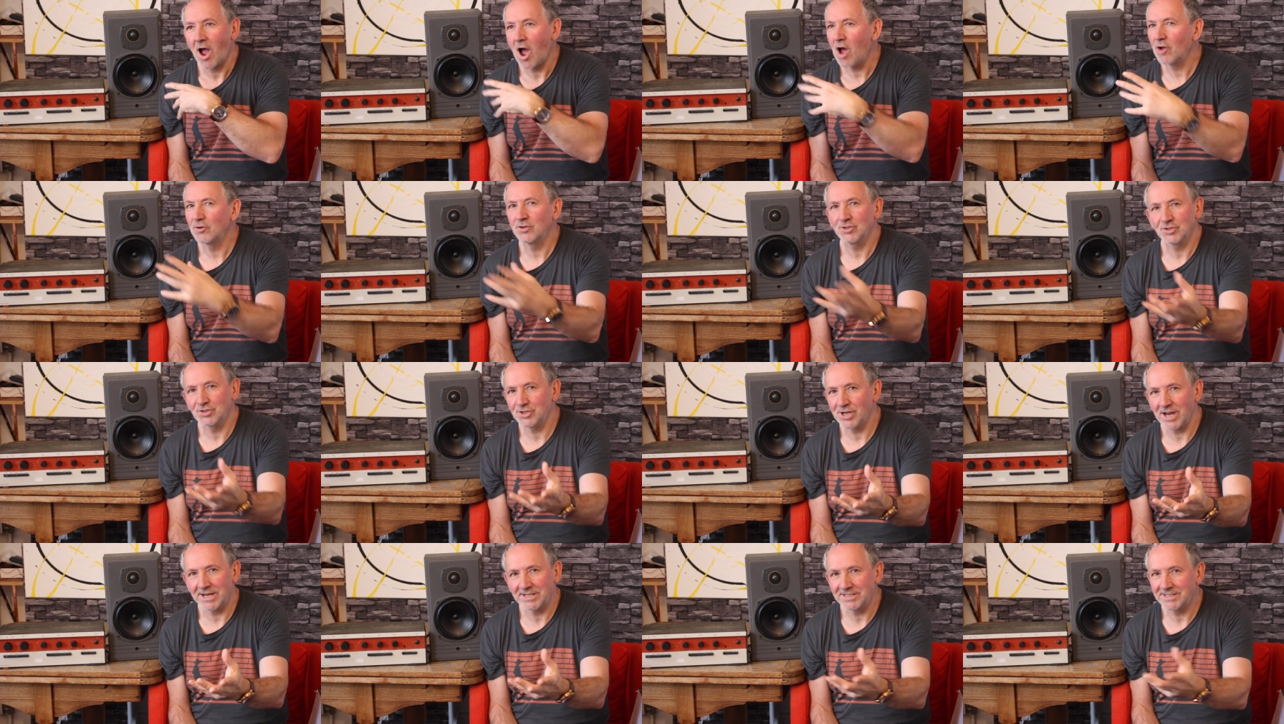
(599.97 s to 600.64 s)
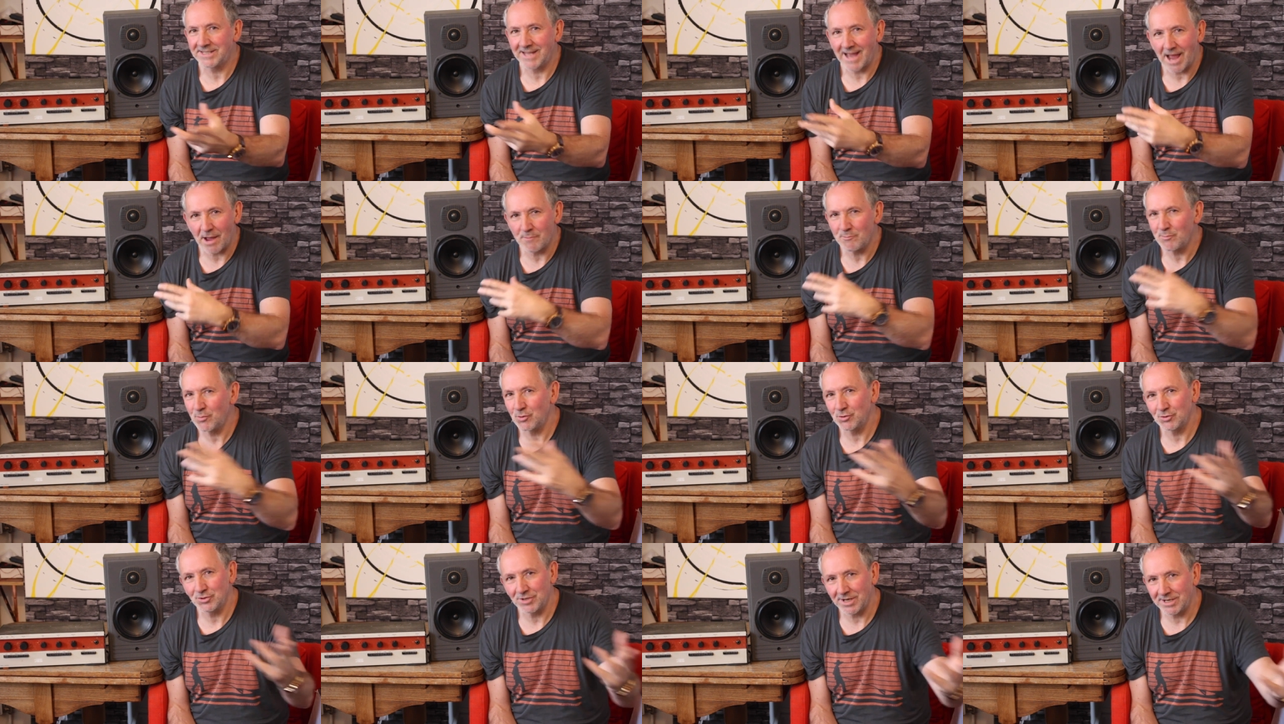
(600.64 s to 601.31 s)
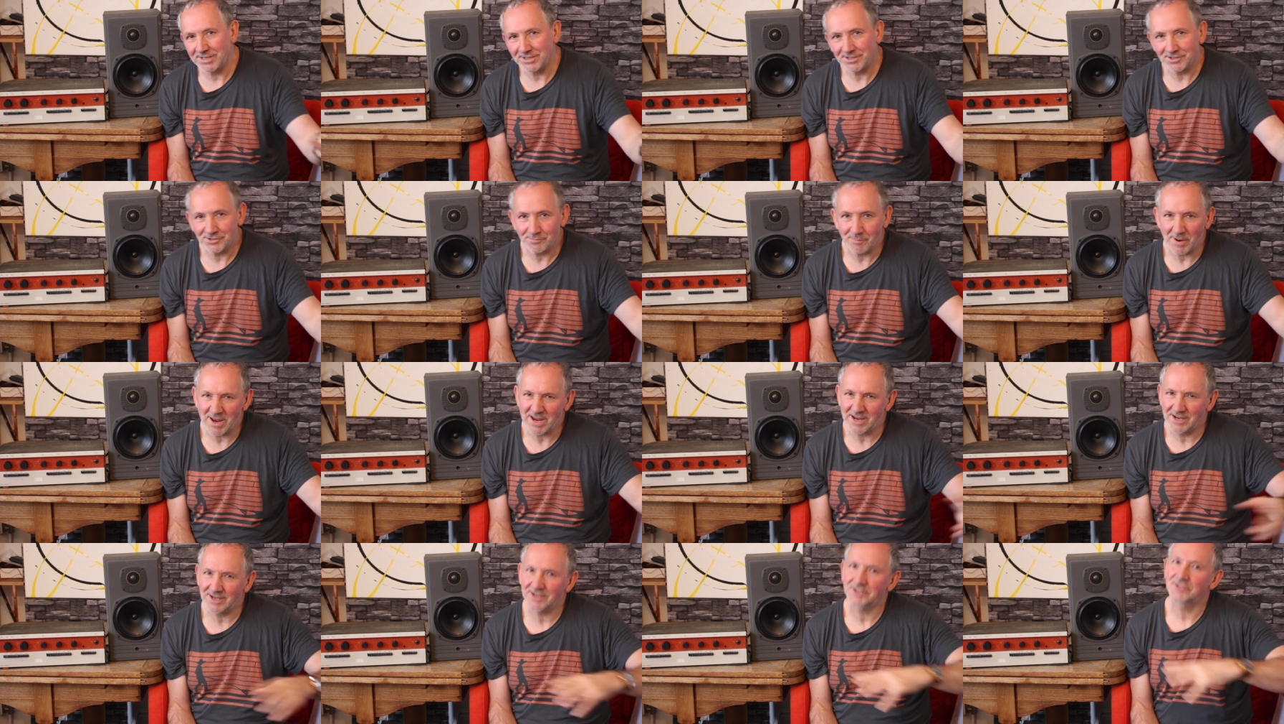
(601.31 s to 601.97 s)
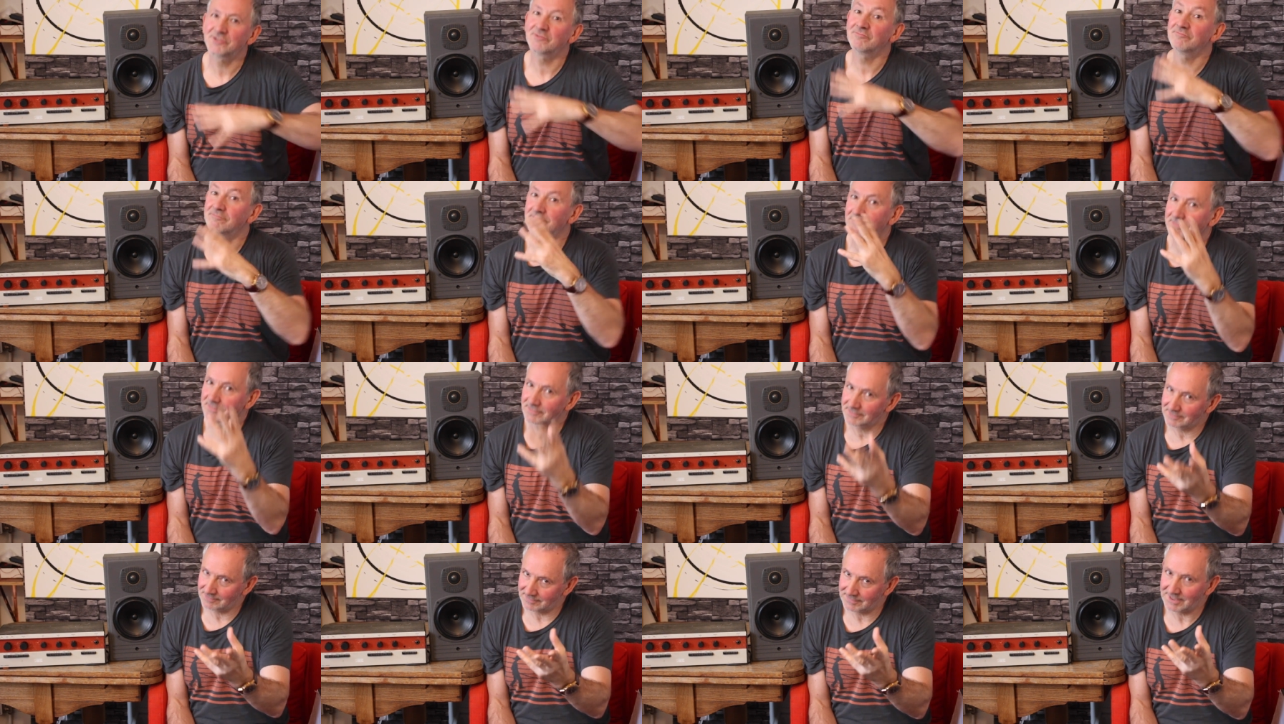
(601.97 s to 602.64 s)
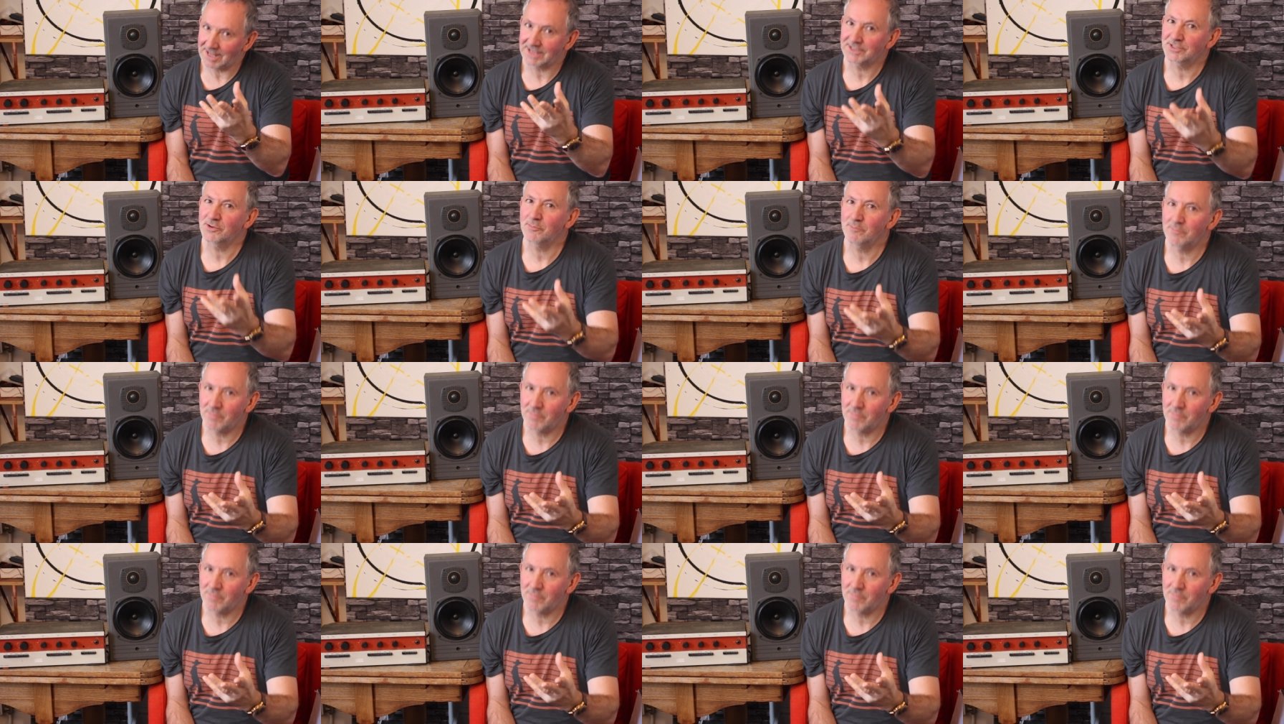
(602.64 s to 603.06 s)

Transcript: I'll just change the amp or change the speakers and that's a